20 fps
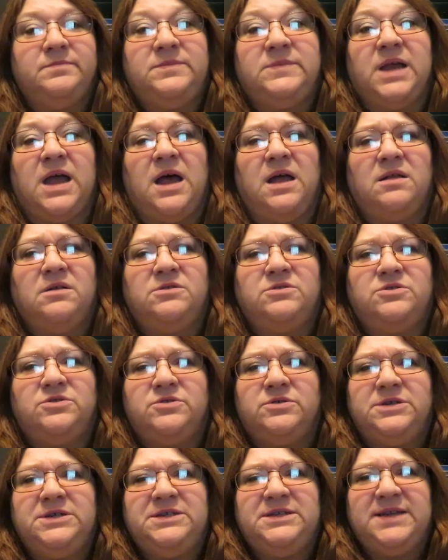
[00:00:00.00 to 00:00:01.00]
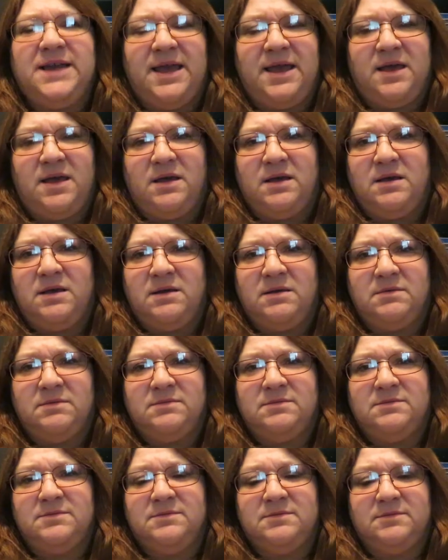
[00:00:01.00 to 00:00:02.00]
Dollar Tree tag
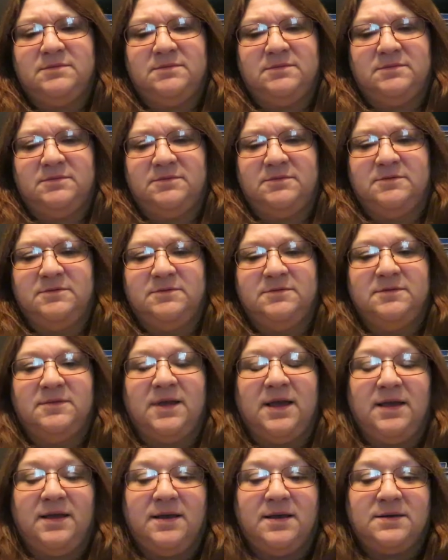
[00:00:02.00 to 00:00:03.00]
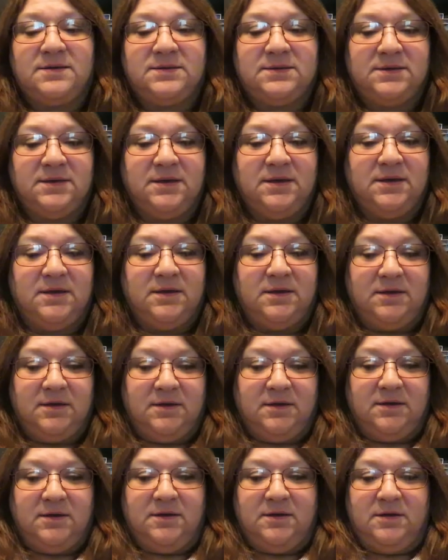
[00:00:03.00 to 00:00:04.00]
I guess
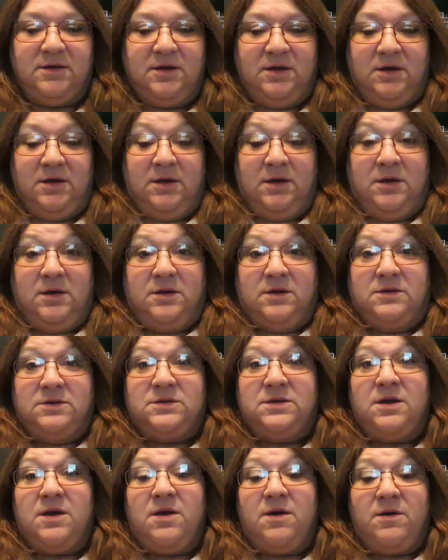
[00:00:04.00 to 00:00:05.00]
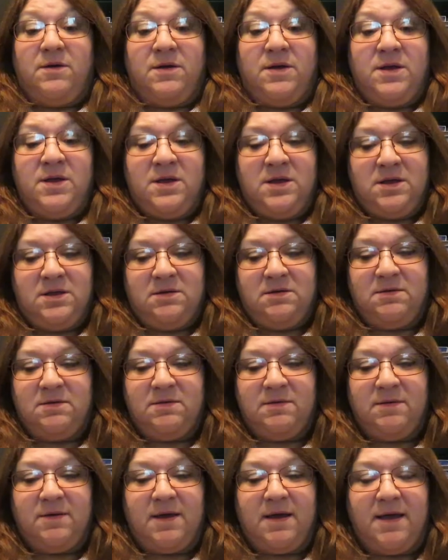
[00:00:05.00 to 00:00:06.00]
so
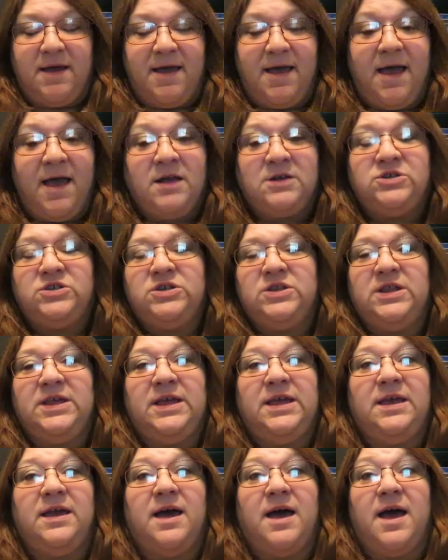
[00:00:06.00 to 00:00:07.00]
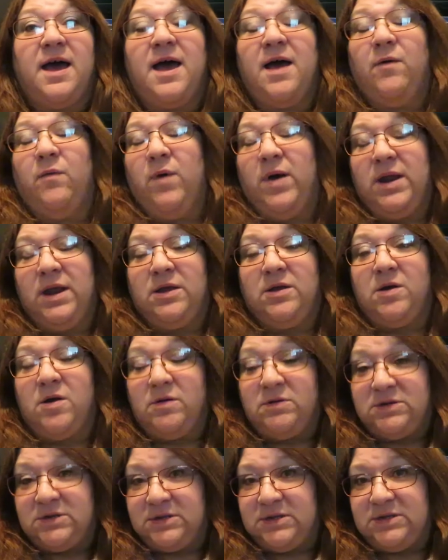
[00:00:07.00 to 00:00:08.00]
actually I want to
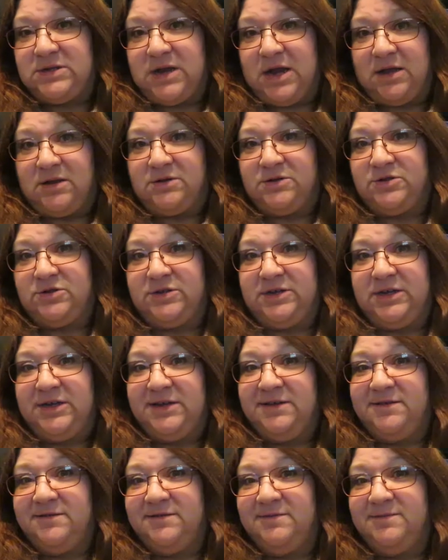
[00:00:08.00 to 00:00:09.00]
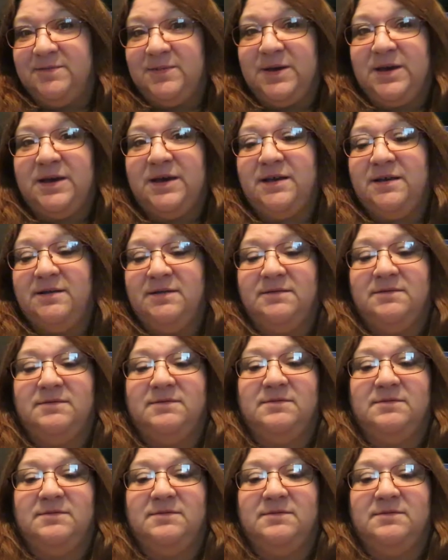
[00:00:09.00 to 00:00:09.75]
go to the Dollar Tree but